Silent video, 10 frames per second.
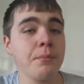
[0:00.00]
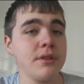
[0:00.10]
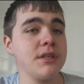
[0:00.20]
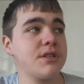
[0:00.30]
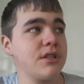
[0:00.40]

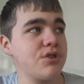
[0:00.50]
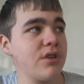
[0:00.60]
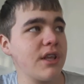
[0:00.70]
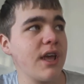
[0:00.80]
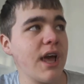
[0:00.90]
but that's
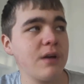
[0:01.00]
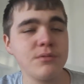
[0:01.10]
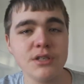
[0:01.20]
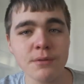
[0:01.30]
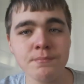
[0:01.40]
literally how
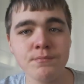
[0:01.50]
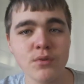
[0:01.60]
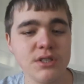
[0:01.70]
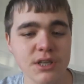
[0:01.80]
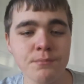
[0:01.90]
some
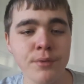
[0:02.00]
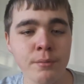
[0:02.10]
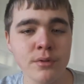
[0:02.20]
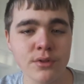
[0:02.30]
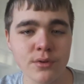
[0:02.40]

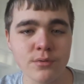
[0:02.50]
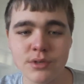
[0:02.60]
people do.